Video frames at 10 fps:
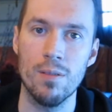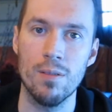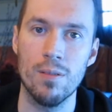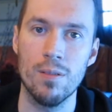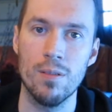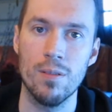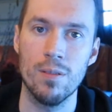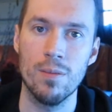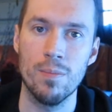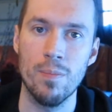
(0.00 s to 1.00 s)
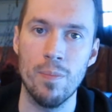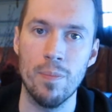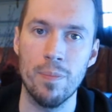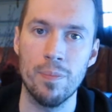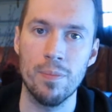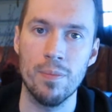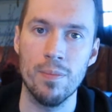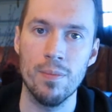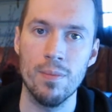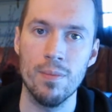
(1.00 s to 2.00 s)

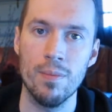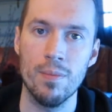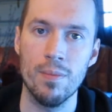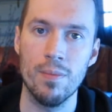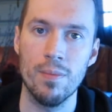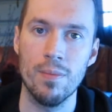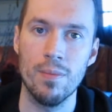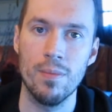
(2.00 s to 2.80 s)
No one is speaking in this clip.